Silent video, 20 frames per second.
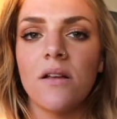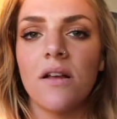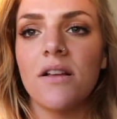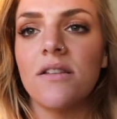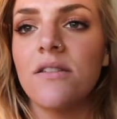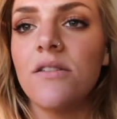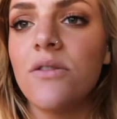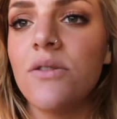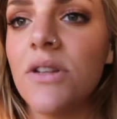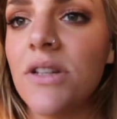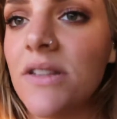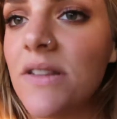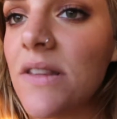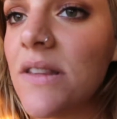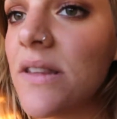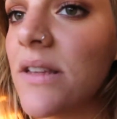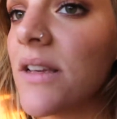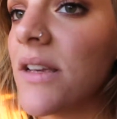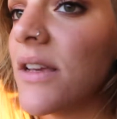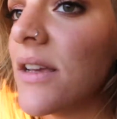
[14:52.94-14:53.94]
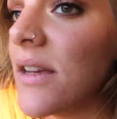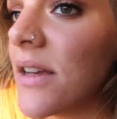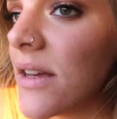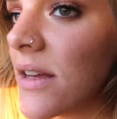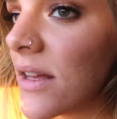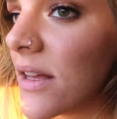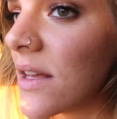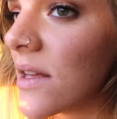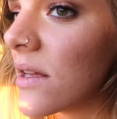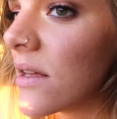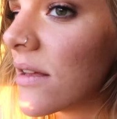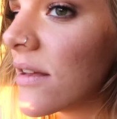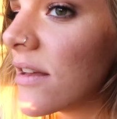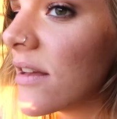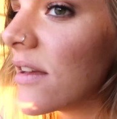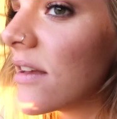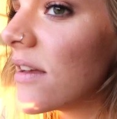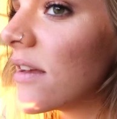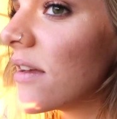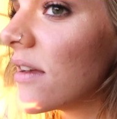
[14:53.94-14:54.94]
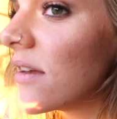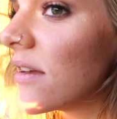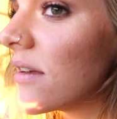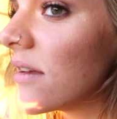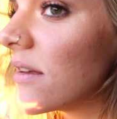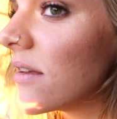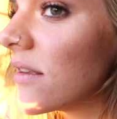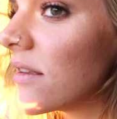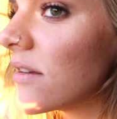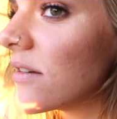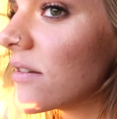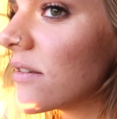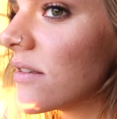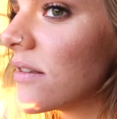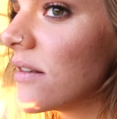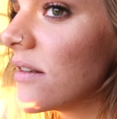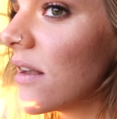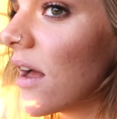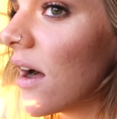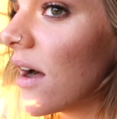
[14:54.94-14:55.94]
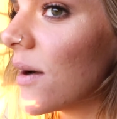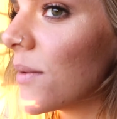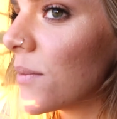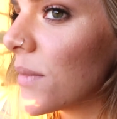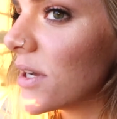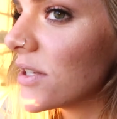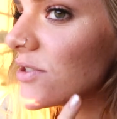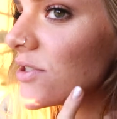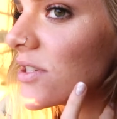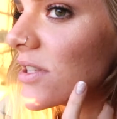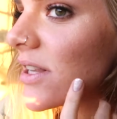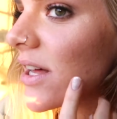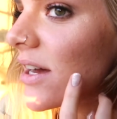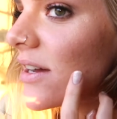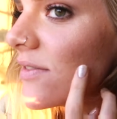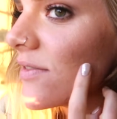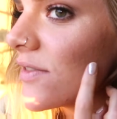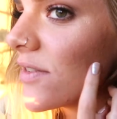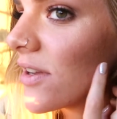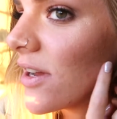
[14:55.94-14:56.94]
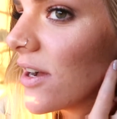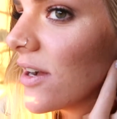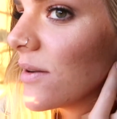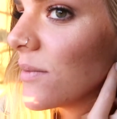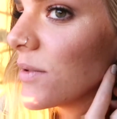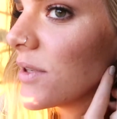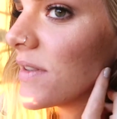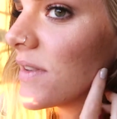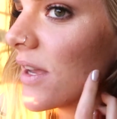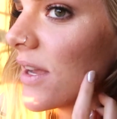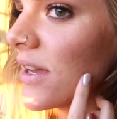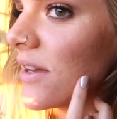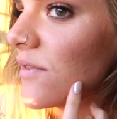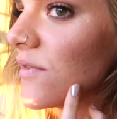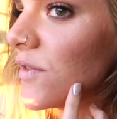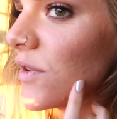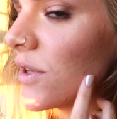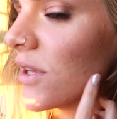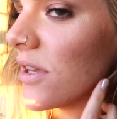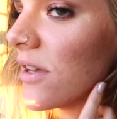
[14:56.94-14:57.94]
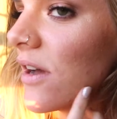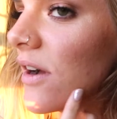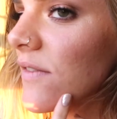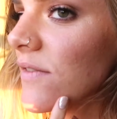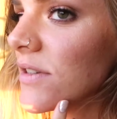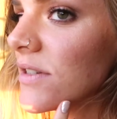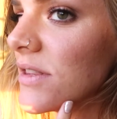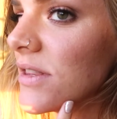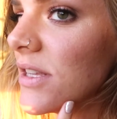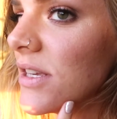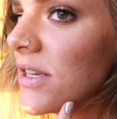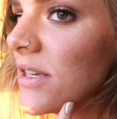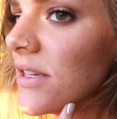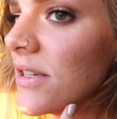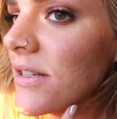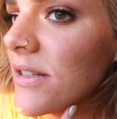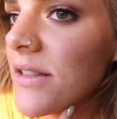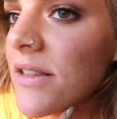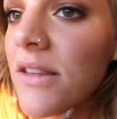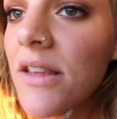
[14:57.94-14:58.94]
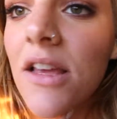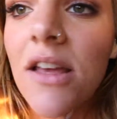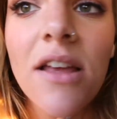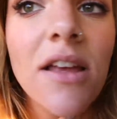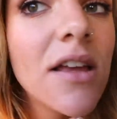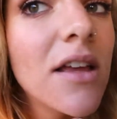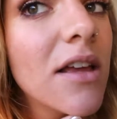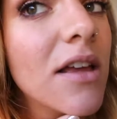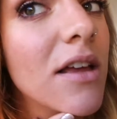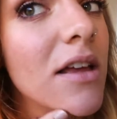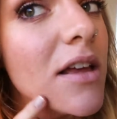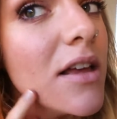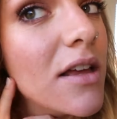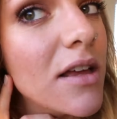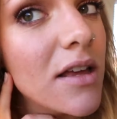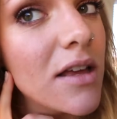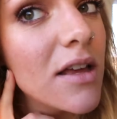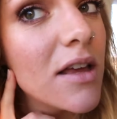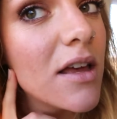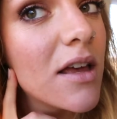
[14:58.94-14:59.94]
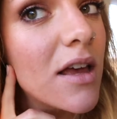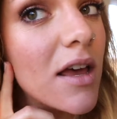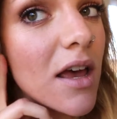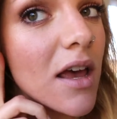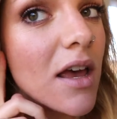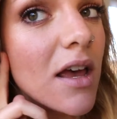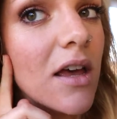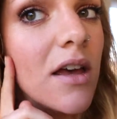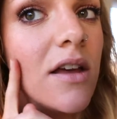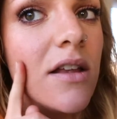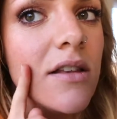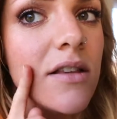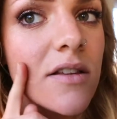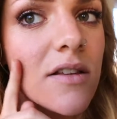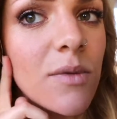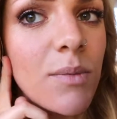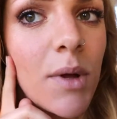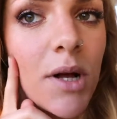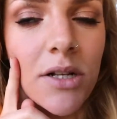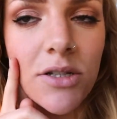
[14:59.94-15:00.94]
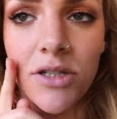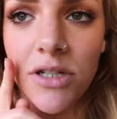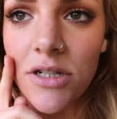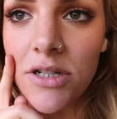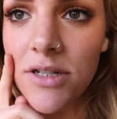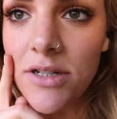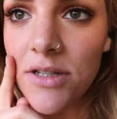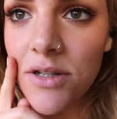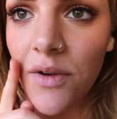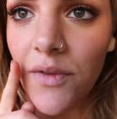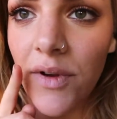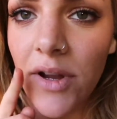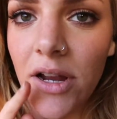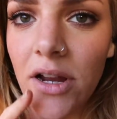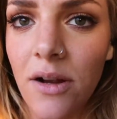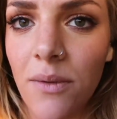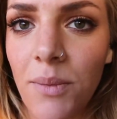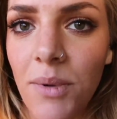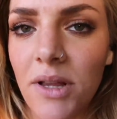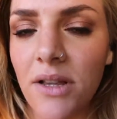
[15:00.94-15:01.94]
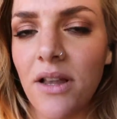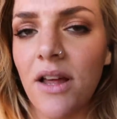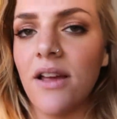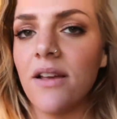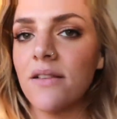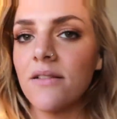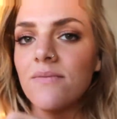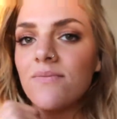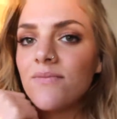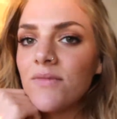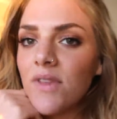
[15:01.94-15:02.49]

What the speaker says: as you can see, there's not much left because I had fully covered these and the splotchiness over here. But like,